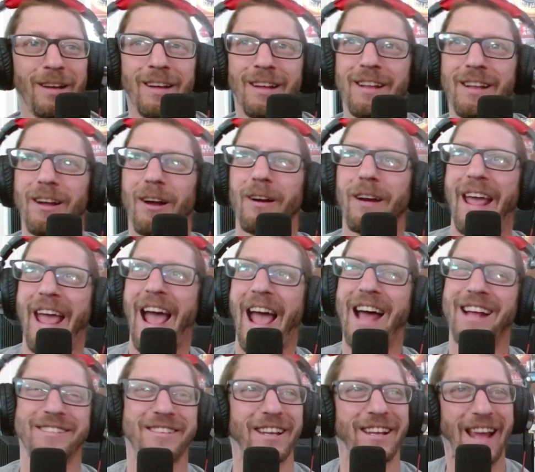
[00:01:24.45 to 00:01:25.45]
He already
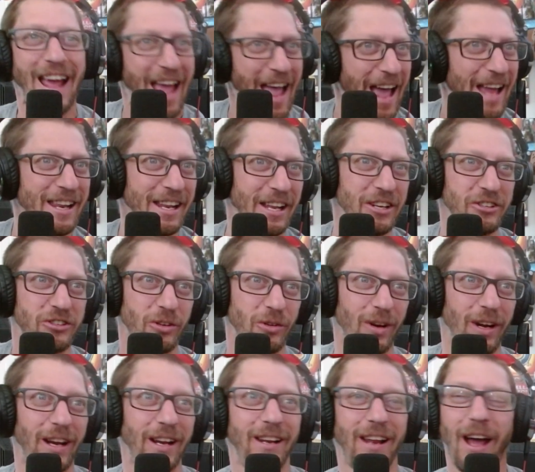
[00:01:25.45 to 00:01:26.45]
has like a head
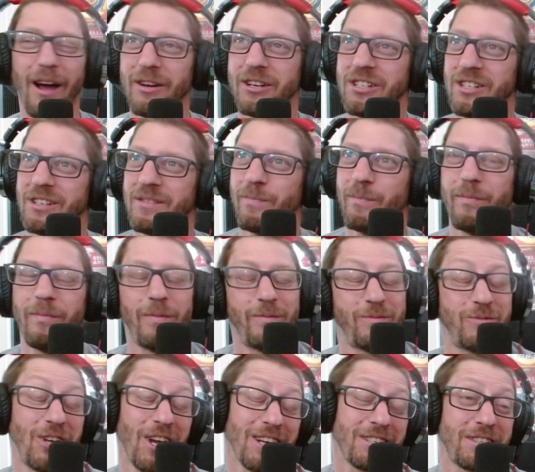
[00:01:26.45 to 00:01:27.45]
injury, and now he's just
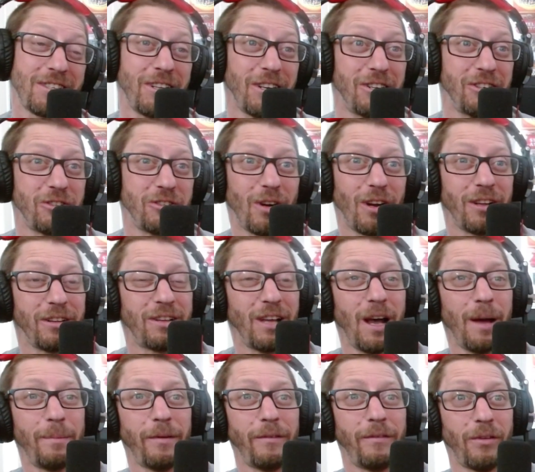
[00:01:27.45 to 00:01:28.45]
chest injury on
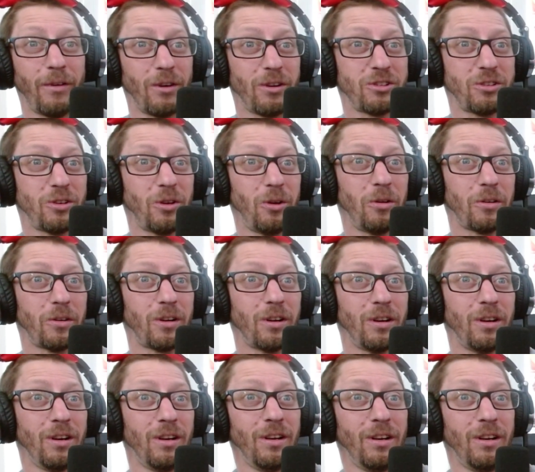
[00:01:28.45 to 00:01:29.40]
top of her shoulder.